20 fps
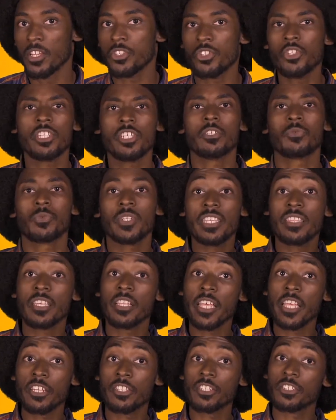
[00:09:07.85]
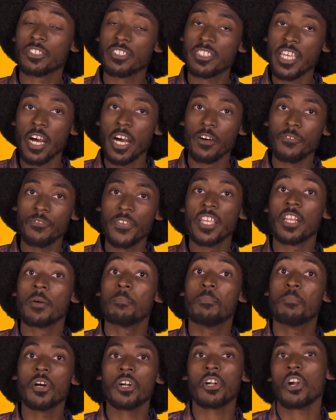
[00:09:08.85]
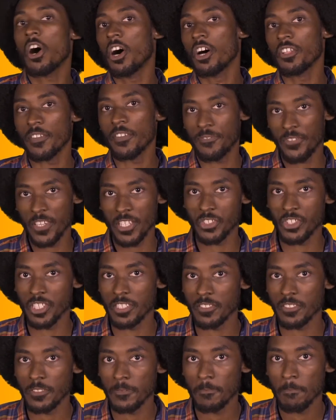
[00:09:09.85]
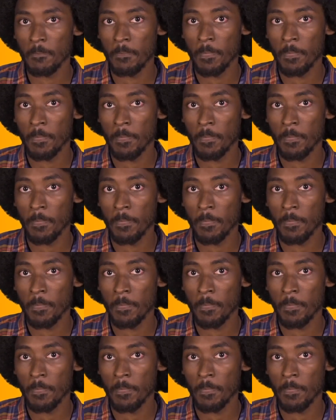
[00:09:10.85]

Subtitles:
You can read the letter yourself in a book called Ephesians.